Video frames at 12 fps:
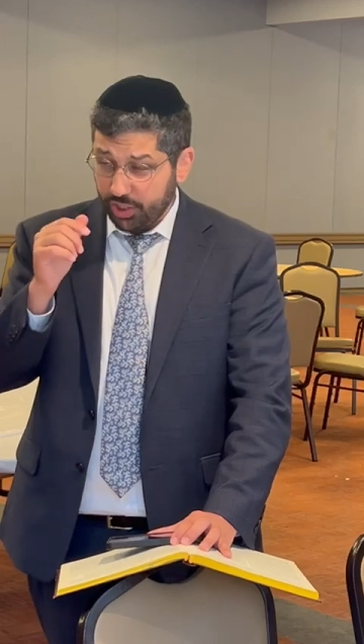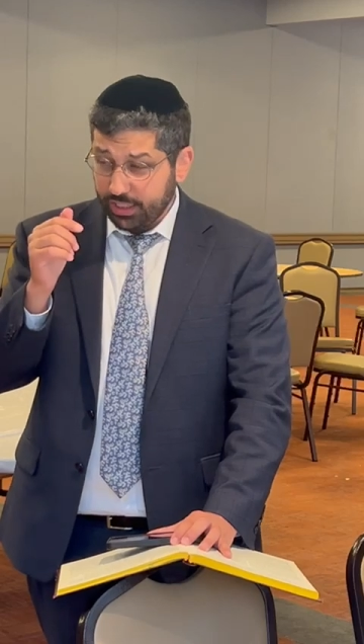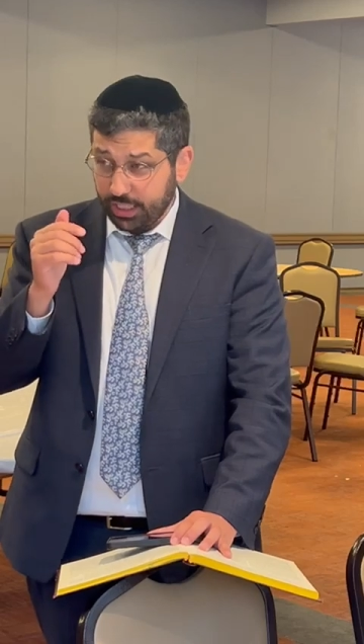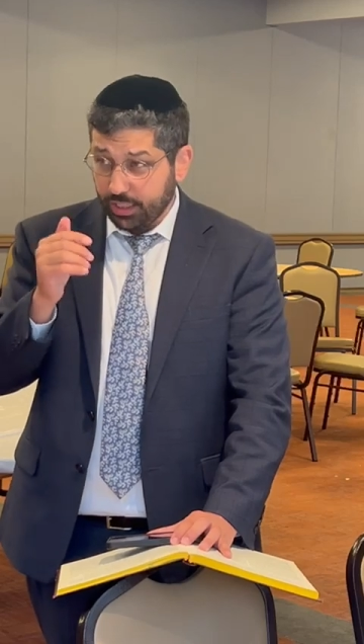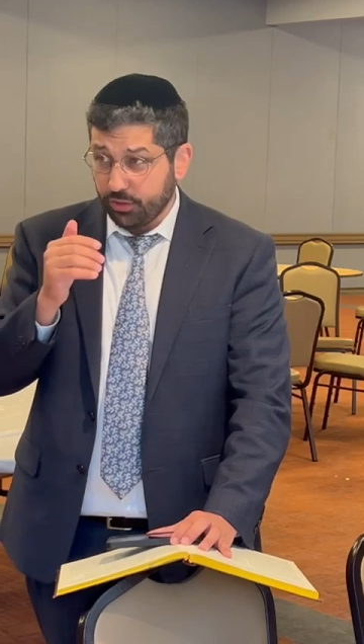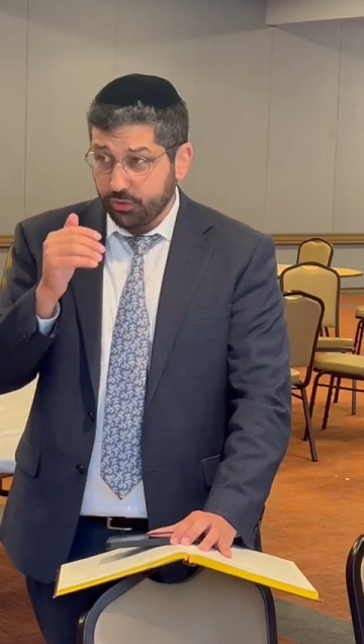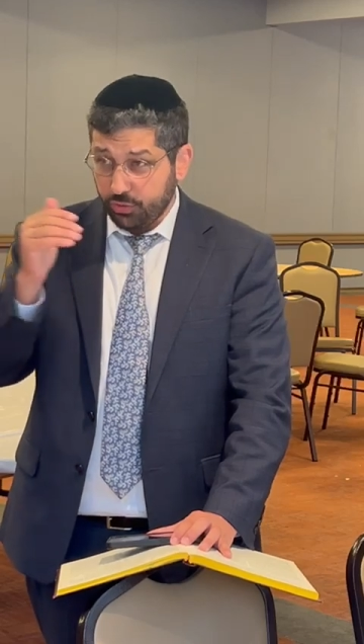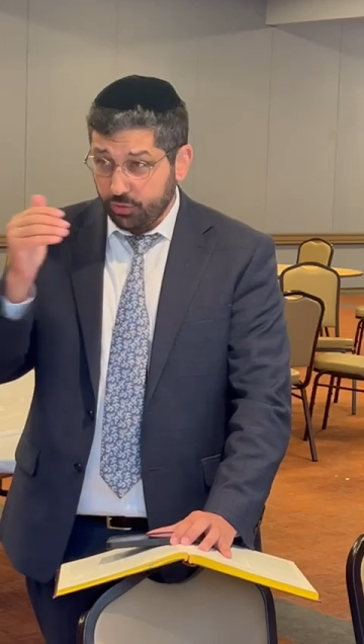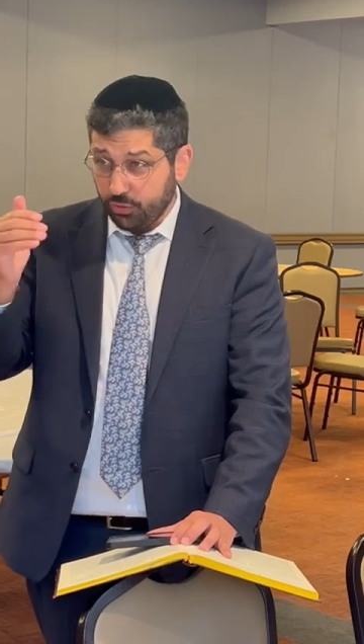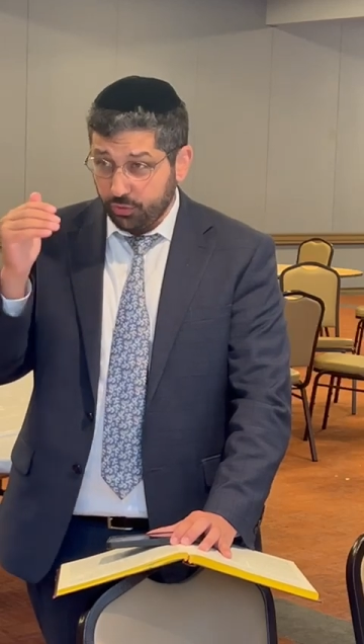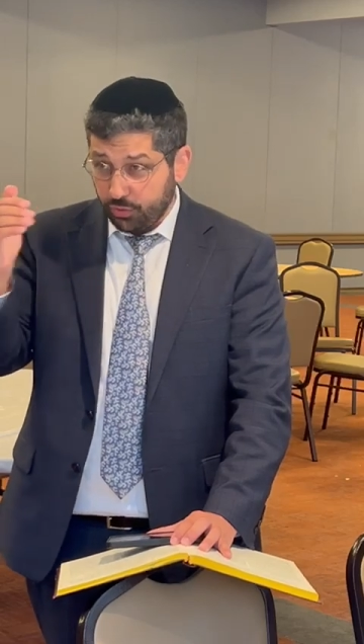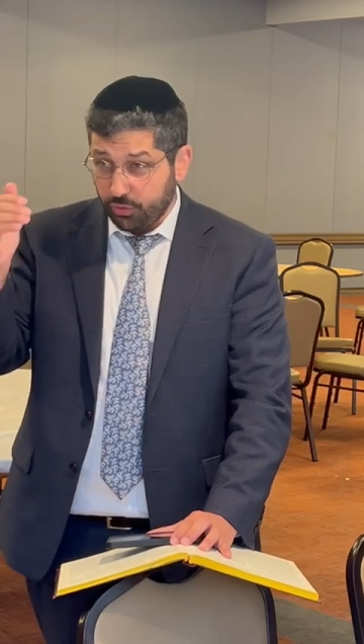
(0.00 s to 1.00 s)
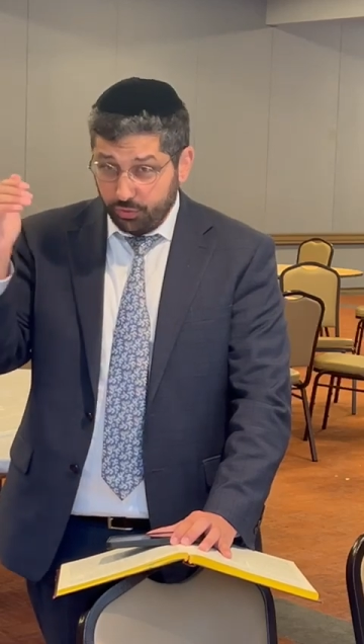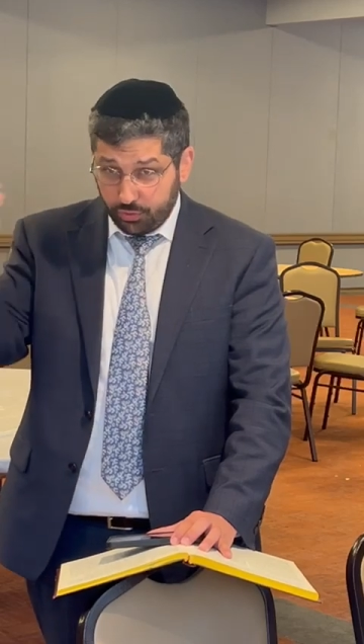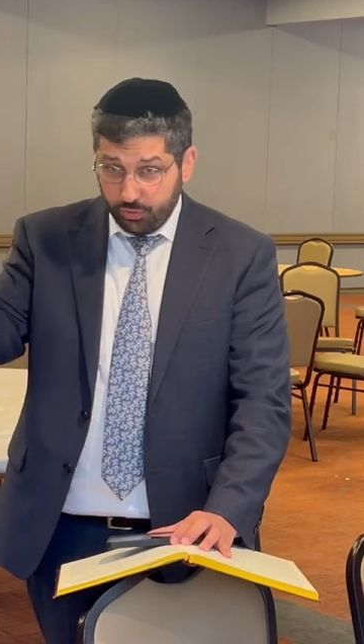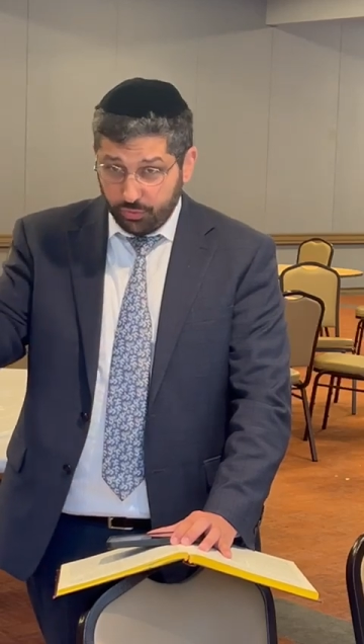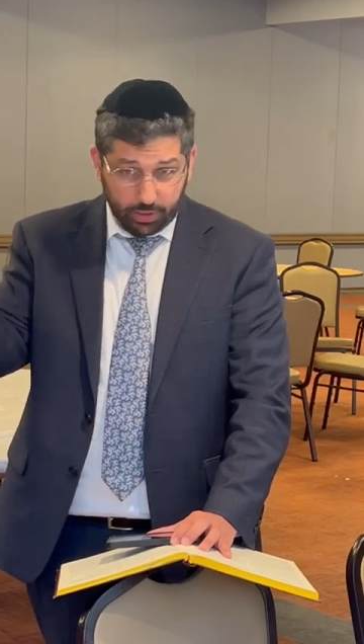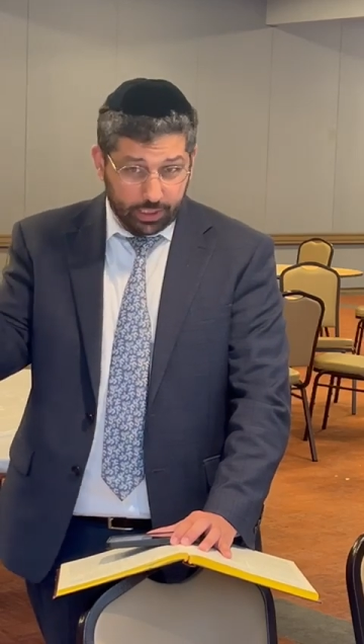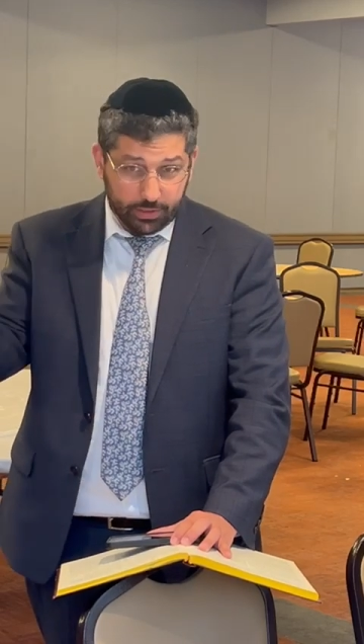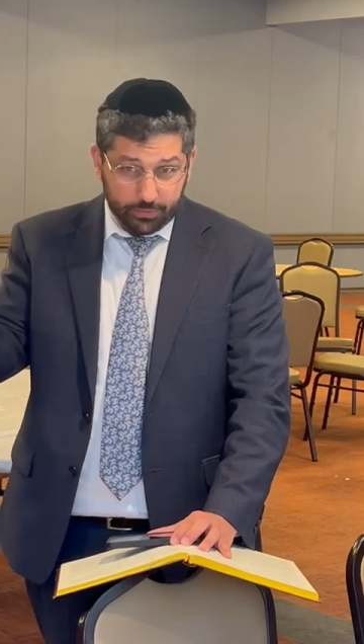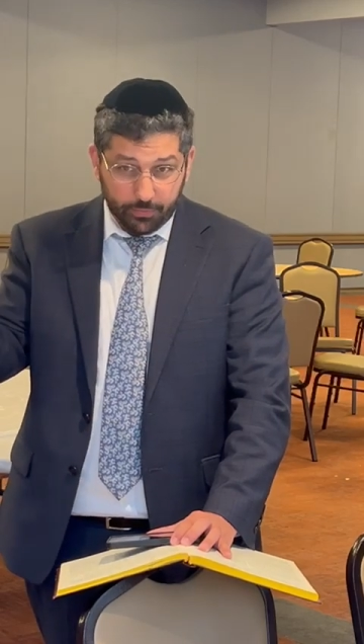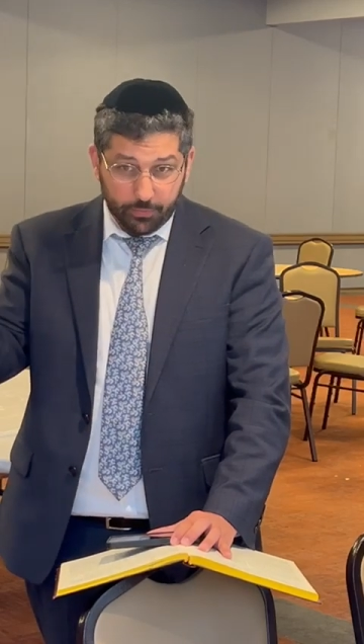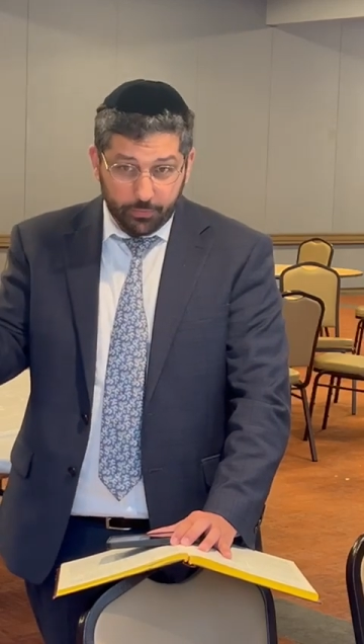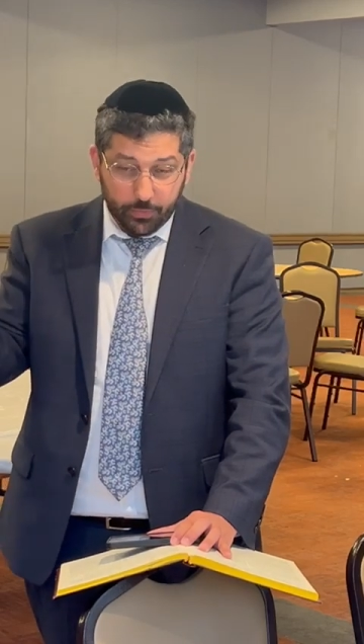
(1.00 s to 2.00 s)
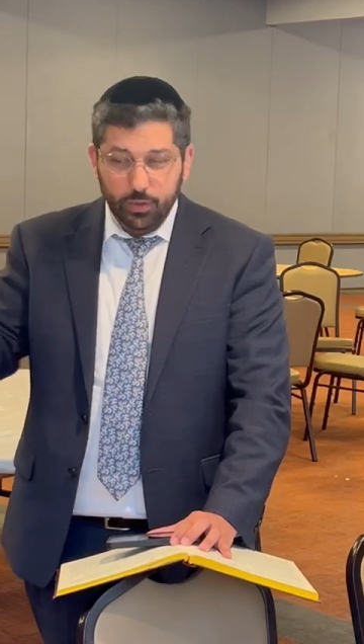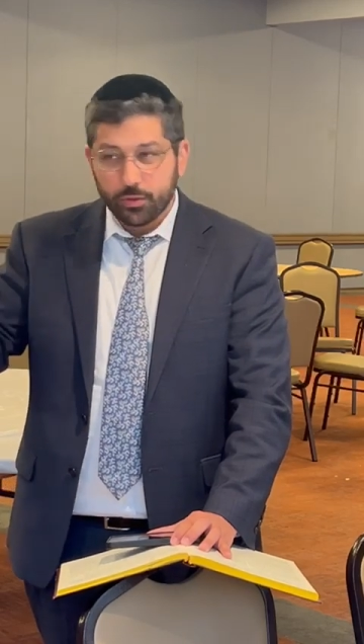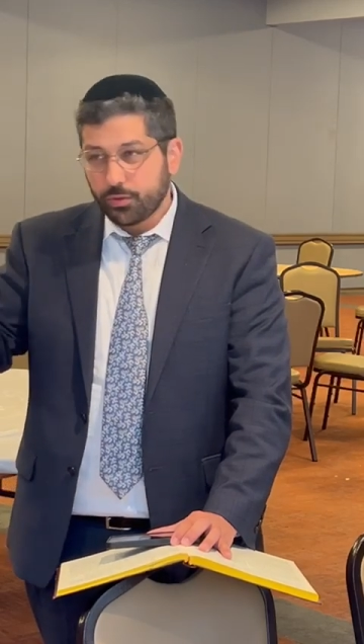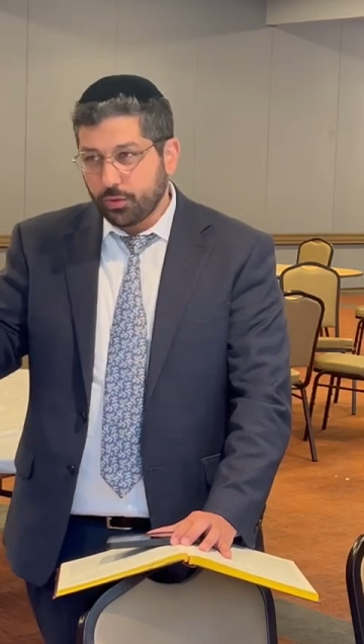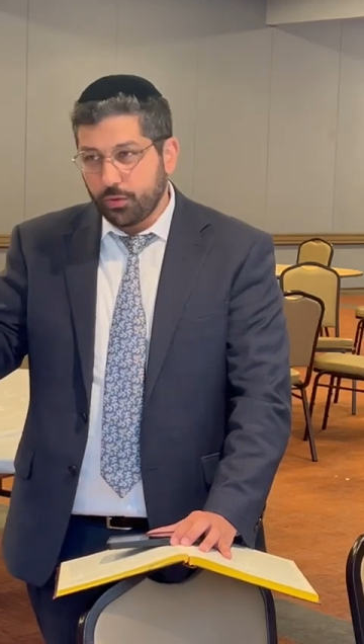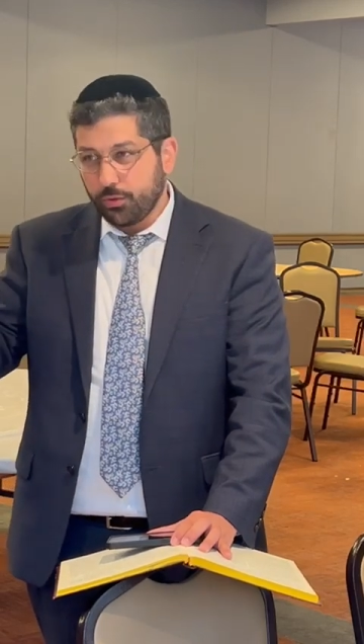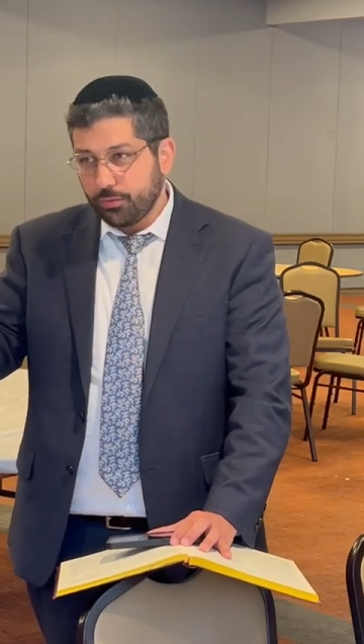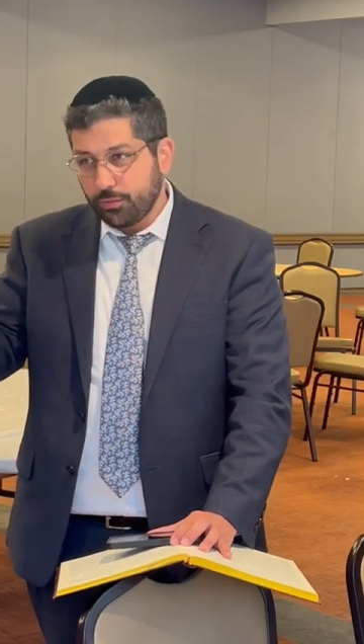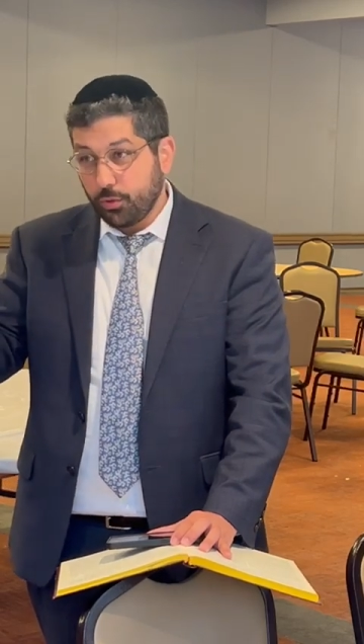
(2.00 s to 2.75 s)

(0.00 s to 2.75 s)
like 2, right? So,